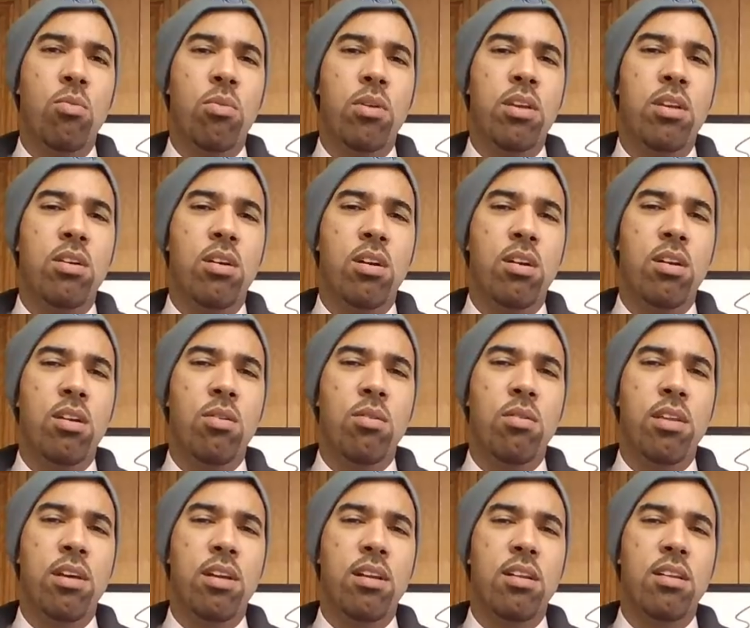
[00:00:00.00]
way you're going to know
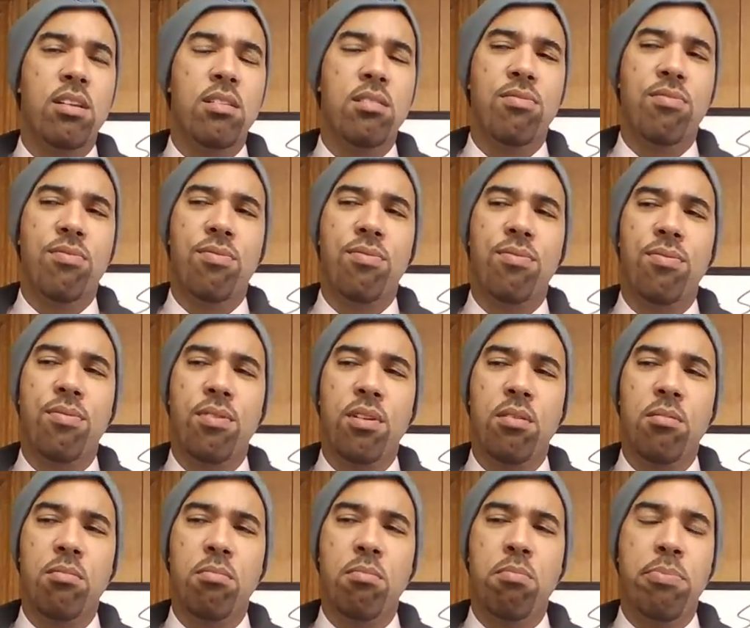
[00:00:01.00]
that is
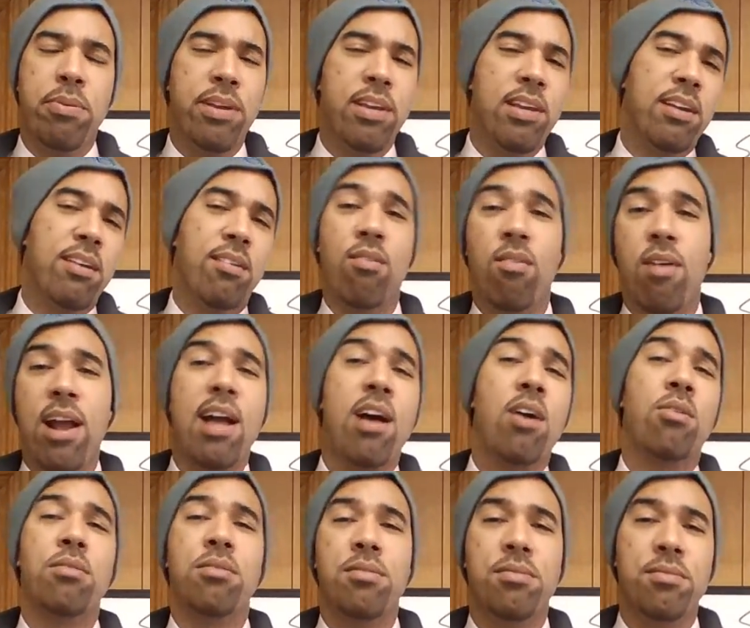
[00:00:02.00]
from being
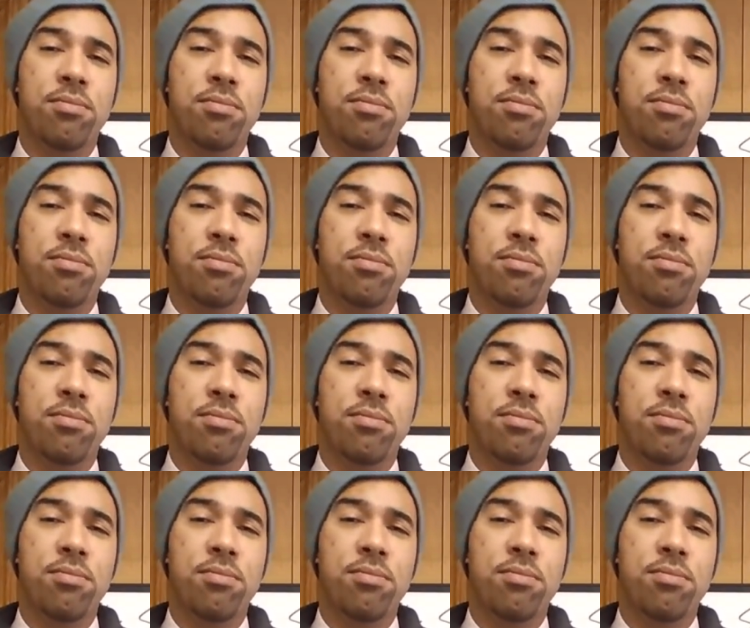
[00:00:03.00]
around.